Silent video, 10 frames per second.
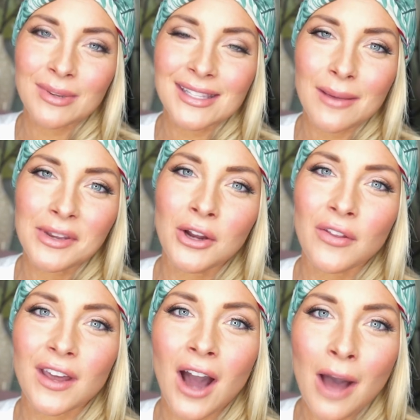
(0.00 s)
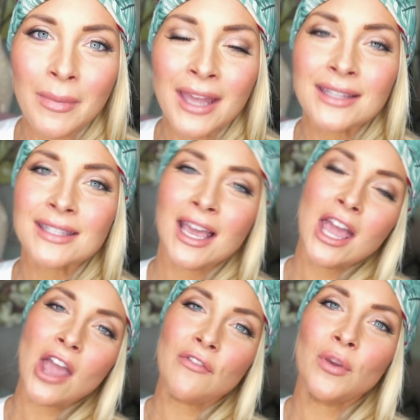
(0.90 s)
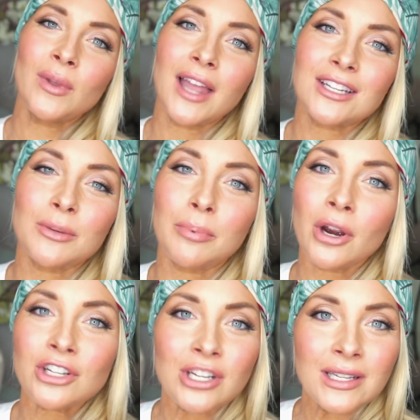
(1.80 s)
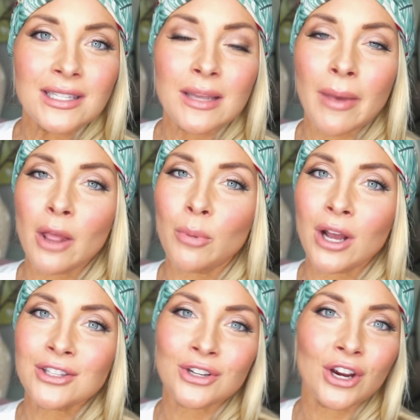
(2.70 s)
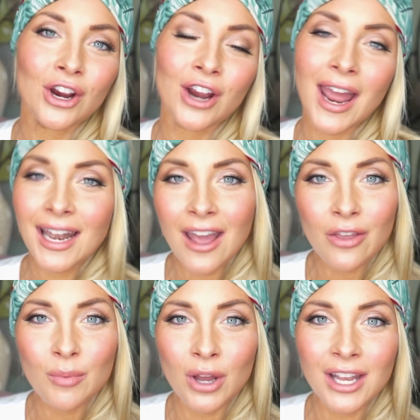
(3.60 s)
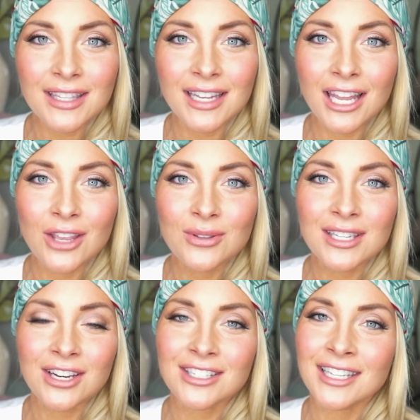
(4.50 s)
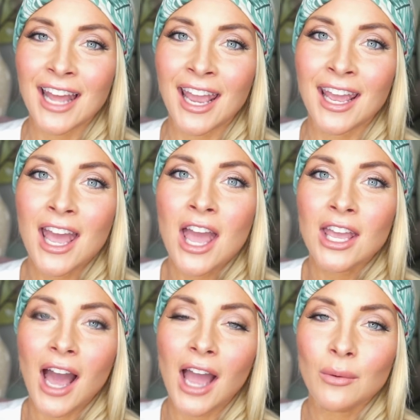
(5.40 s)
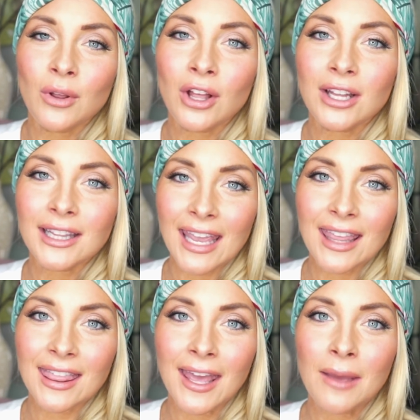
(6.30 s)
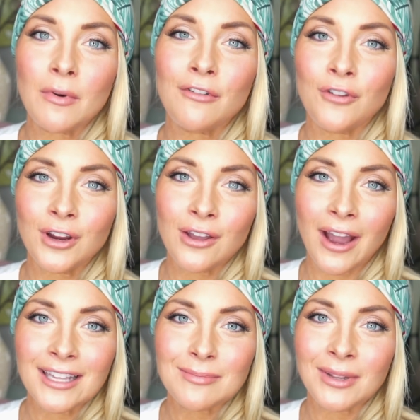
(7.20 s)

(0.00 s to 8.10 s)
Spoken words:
please let me know in the comments. If you would like to purchase the Bella Bronzer or any other products that I used here today, I will link them for you guys